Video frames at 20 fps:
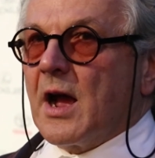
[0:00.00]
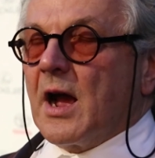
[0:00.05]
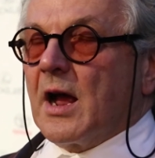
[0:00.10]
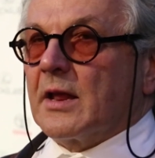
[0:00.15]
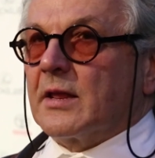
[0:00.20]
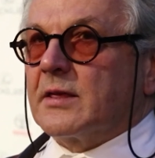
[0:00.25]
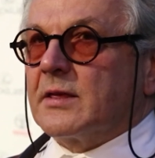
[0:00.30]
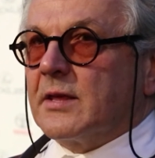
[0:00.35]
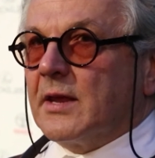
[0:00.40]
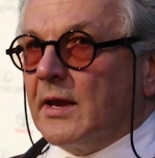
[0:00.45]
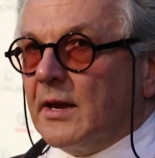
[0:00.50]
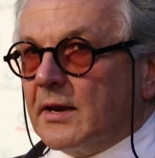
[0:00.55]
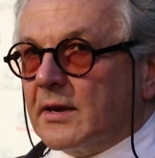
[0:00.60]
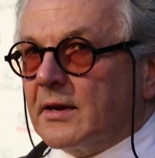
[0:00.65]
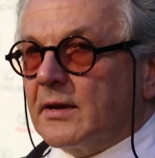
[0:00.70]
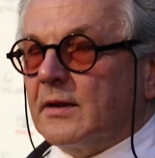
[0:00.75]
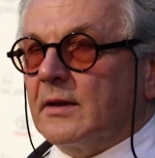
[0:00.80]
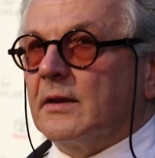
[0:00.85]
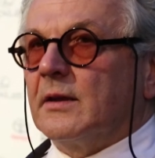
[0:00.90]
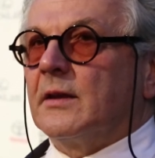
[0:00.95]
I think
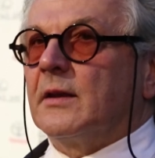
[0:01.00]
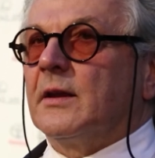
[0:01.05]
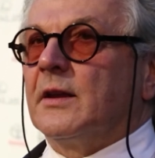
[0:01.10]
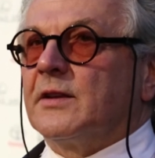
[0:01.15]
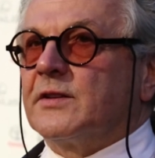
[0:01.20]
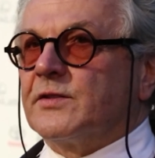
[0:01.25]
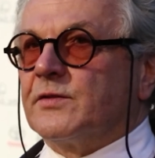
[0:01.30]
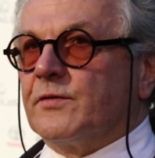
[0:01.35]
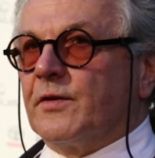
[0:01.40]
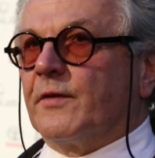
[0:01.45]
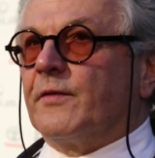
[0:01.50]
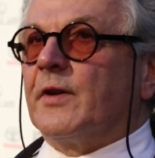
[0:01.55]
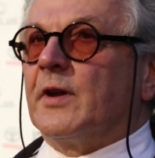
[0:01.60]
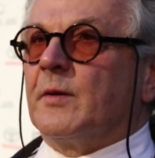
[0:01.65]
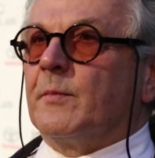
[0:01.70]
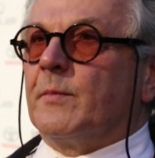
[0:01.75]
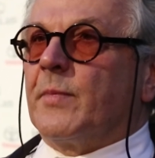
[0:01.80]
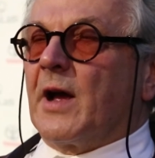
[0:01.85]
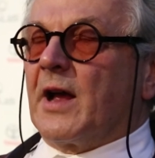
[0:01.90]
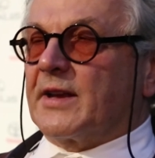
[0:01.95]
it's
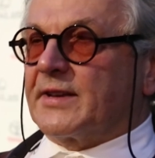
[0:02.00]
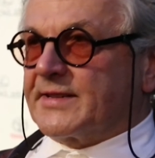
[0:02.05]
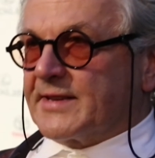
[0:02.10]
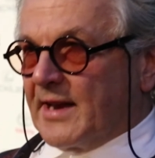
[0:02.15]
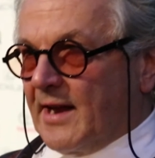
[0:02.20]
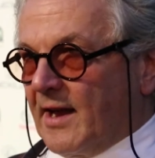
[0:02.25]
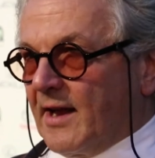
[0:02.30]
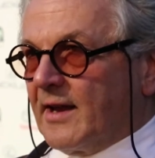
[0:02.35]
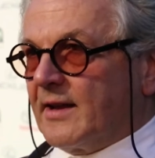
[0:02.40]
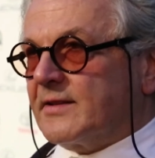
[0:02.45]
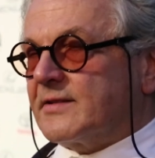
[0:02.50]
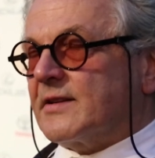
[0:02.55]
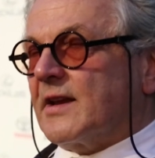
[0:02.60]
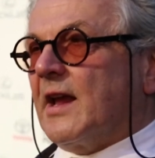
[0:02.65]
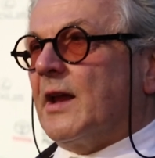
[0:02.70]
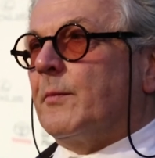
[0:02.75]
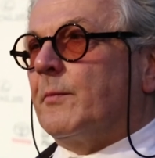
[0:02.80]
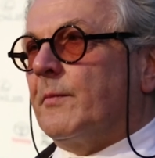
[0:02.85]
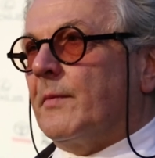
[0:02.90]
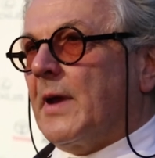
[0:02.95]
driven by science
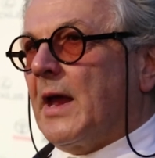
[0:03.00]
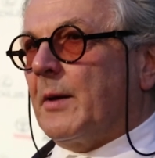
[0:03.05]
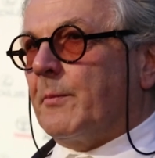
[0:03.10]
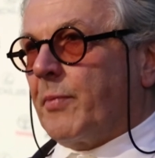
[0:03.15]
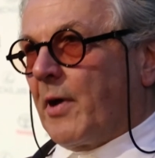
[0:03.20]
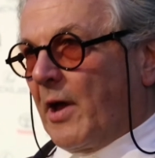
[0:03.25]
and